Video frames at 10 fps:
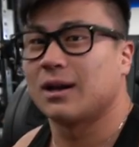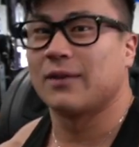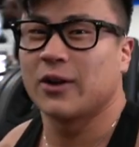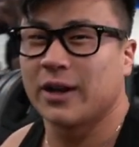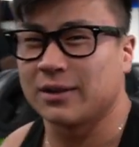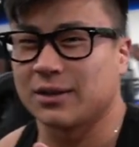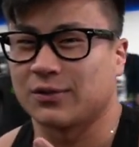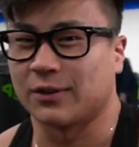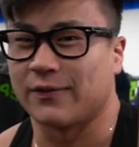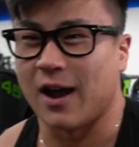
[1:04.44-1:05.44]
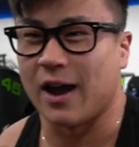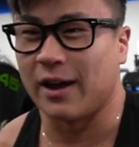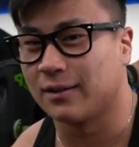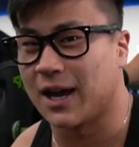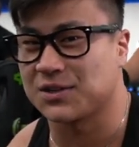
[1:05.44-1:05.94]
I've already hit this for
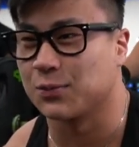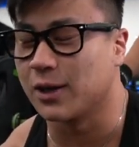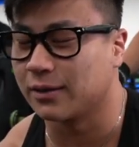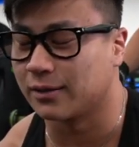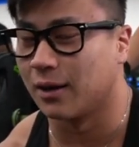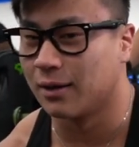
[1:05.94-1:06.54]
5 last week, so